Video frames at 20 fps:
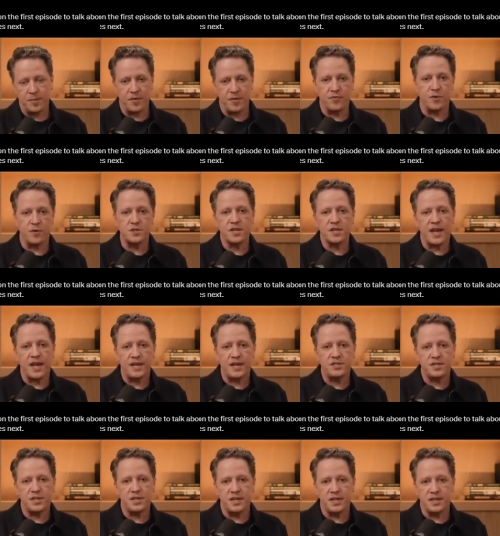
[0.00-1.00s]
My first
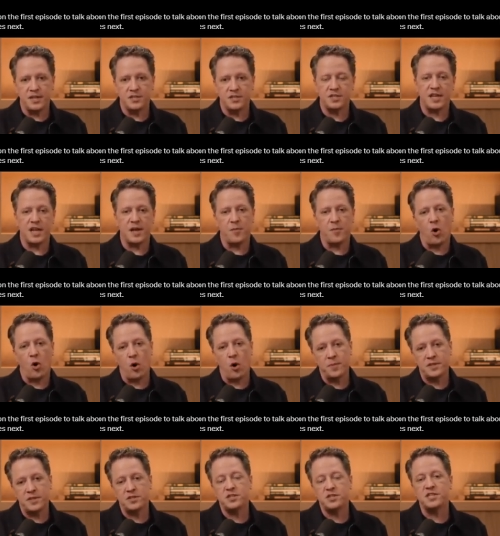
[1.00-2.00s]
guest is Sam
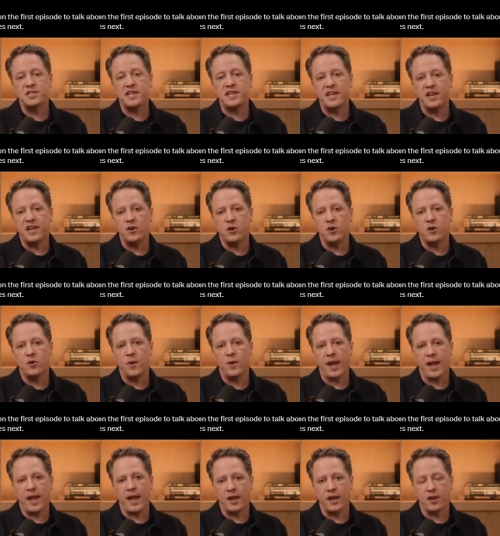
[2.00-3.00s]
Altman, CEO
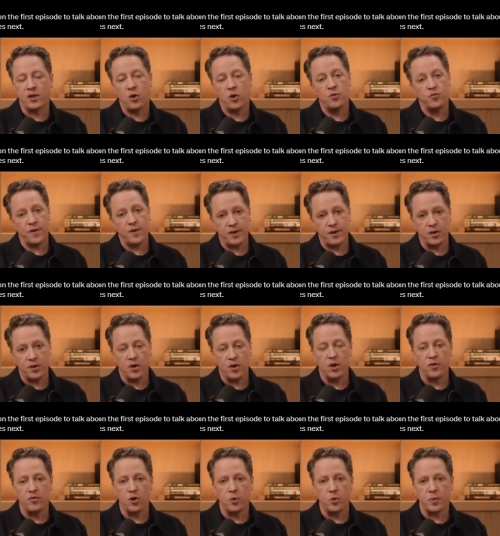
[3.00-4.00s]
and co-founder
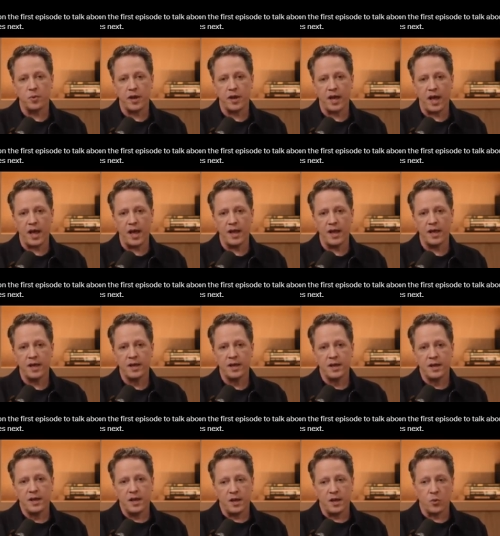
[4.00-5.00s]
of OpenAI.
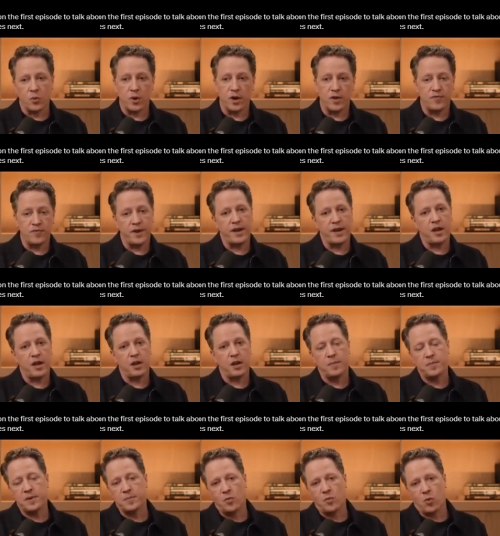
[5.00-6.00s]
And we're going to find out
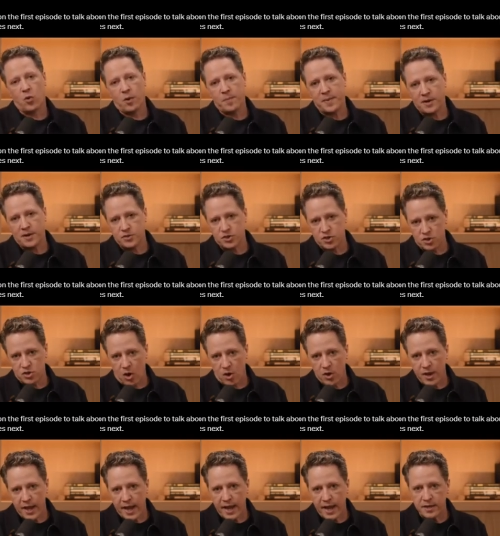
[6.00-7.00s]
a bit more about
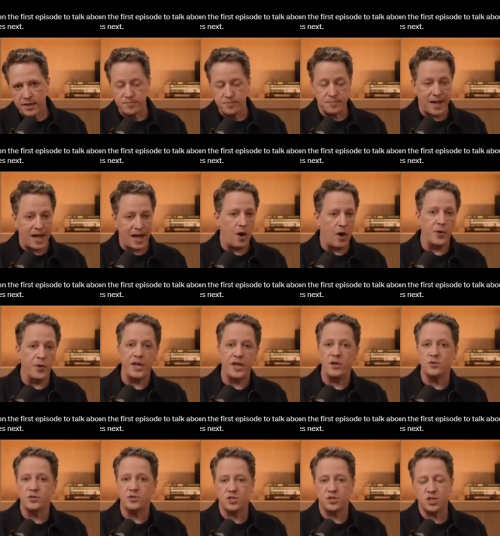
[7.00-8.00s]
Stargate, how he
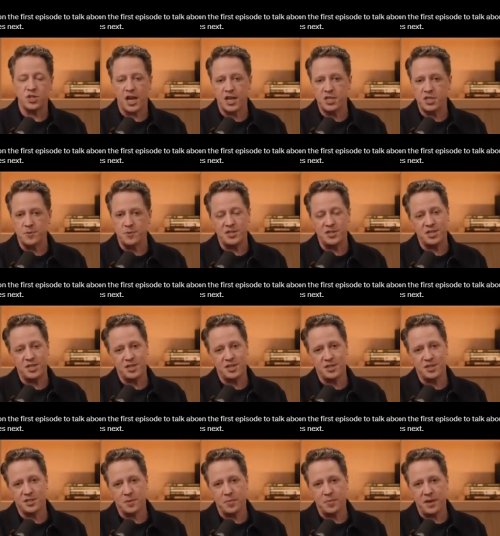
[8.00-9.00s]
uses
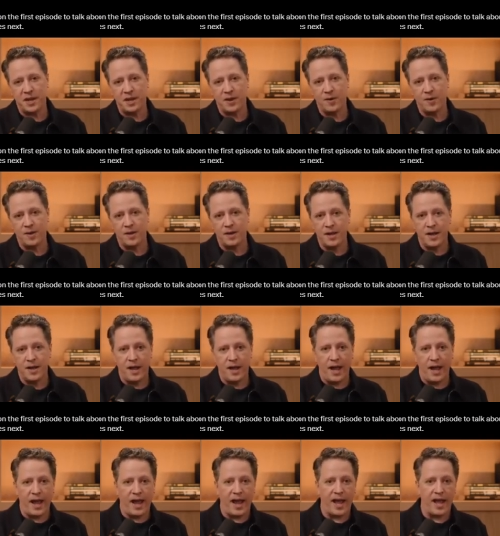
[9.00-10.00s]
ChatGPT as a parent,
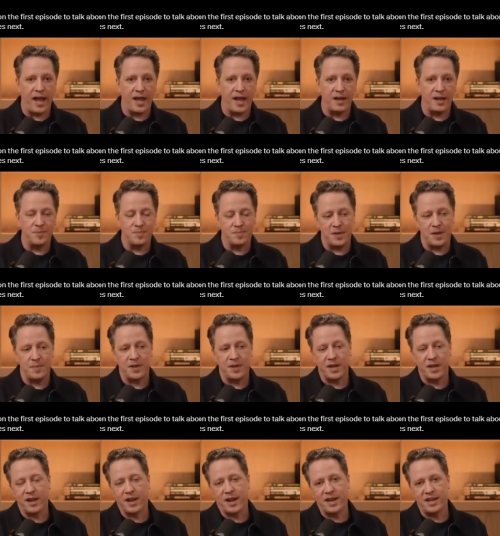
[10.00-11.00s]
and maybe
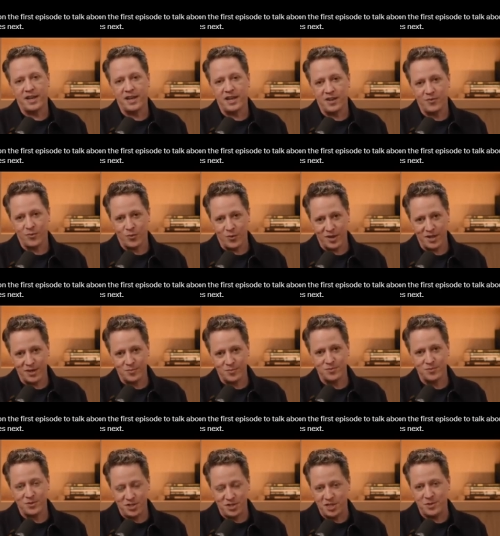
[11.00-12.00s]
get an idea of when
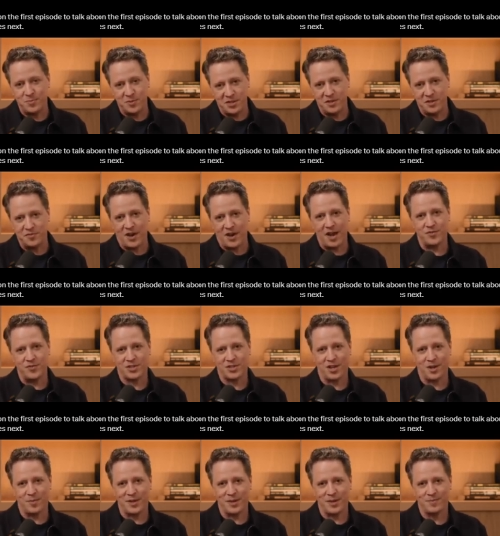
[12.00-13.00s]
GPT-5 is
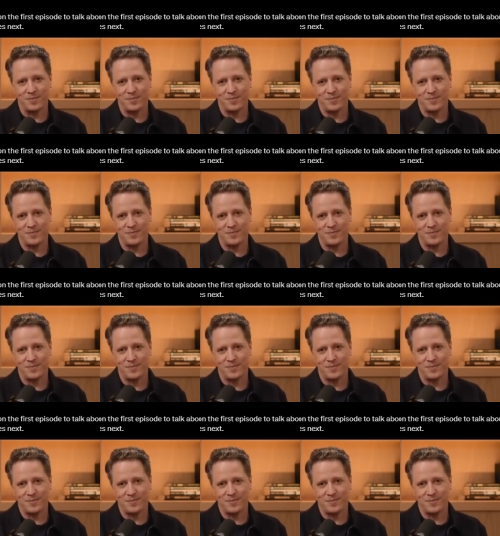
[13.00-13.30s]
coming.